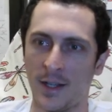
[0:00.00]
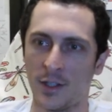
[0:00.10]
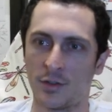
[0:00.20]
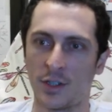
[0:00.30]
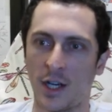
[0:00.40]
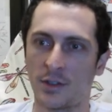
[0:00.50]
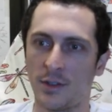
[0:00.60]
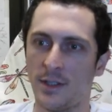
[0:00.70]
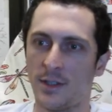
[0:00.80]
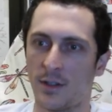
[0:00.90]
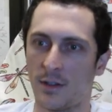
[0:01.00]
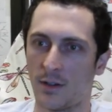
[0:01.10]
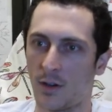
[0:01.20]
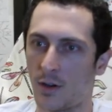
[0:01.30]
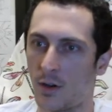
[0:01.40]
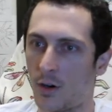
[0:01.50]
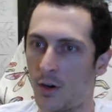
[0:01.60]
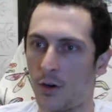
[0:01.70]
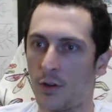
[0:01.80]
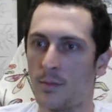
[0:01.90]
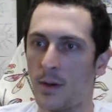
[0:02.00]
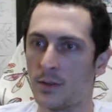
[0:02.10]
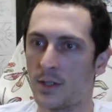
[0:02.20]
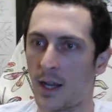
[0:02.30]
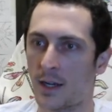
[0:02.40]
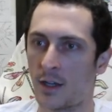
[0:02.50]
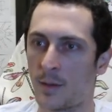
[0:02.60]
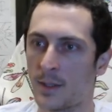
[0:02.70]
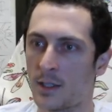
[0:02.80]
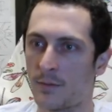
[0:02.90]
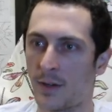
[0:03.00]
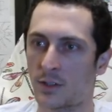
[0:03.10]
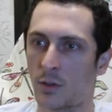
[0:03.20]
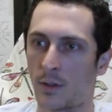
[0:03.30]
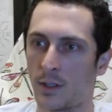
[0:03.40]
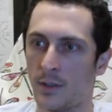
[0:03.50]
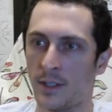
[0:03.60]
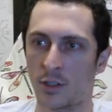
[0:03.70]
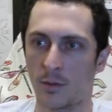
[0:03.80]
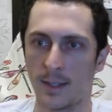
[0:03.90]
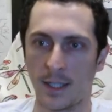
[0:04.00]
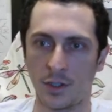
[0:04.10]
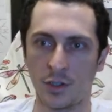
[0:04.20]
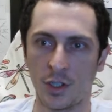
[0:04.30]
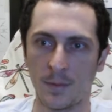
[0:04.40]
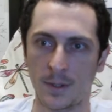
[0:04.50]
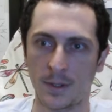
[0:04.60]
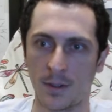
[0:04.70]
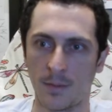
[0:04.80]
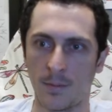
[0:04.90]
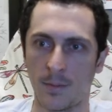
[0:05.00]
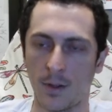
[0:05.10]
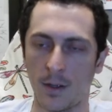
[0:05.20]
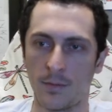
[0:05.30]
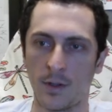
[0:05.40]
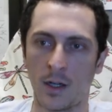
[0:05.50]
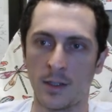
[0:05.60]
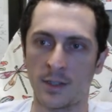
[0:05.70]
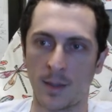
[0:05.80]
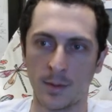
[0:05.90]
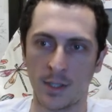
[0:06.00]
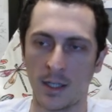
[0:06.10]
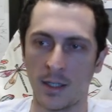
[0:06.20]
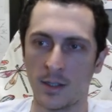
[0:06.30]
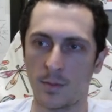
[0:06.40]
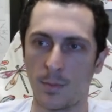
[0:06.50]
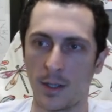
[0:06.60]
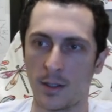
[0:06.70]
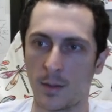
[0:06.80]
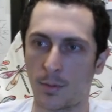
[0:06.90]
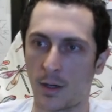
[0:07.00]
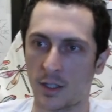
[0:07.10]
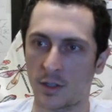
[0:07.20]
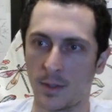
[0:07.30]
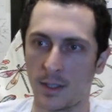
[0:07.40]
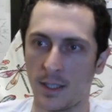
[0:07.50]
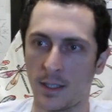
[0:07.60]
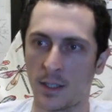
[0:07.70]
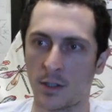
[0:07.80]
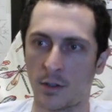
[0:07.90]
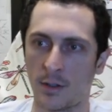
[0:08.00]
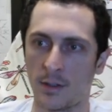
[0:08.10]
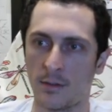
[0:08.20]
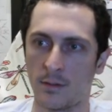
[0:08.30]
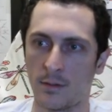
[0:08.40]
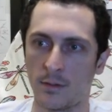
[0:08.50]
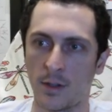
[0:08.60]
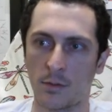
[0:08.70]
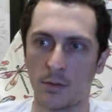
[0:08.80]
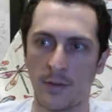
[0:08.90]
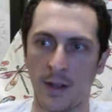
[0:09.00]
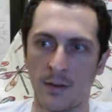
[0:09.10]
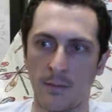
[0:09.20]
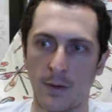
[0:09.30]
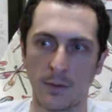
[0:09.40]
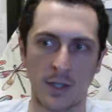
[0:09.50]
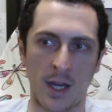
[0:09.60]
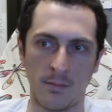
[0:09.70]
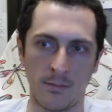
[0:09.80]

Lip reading: trajectories are the most economic vectorial interrelationships of non-simultaneous but approximately concurrent local event foci.